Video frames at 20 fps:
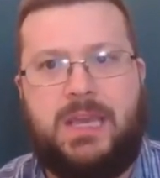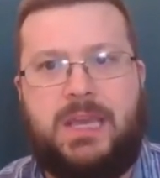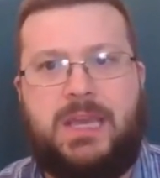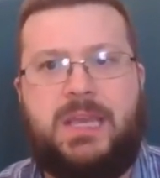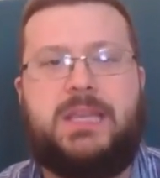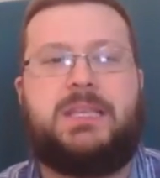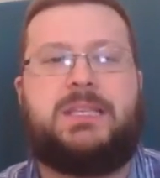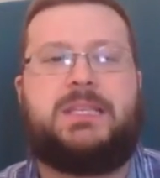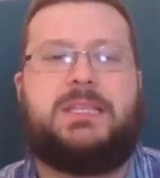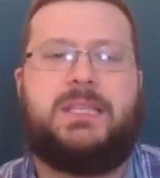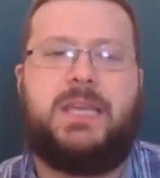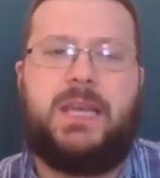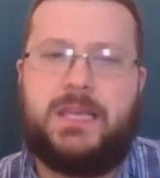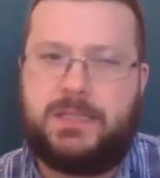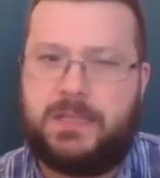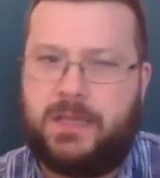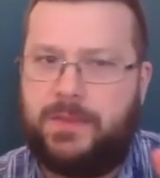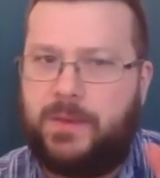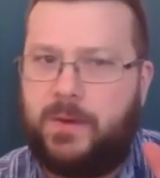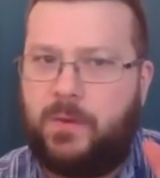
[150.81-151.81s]
it
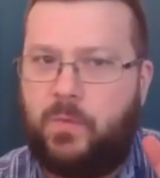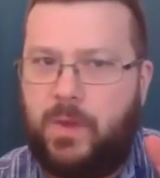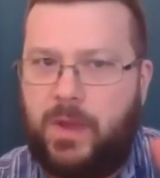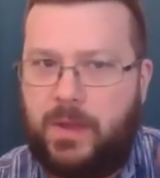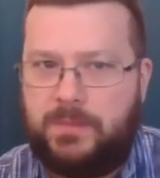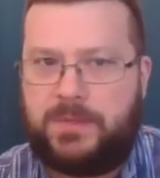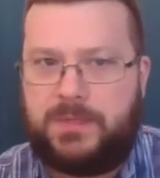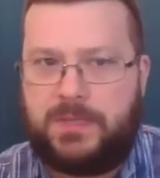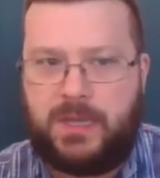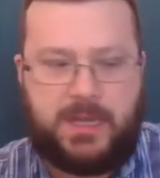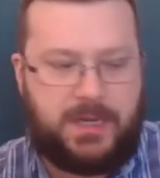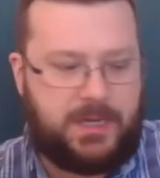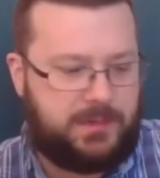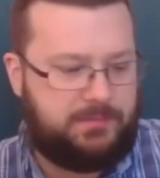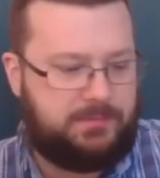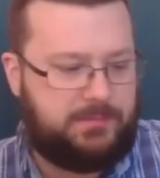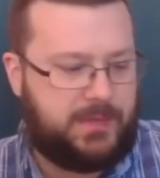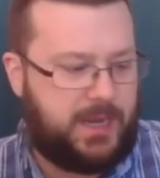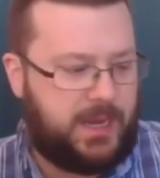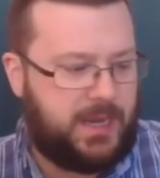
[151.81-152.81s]
says on their website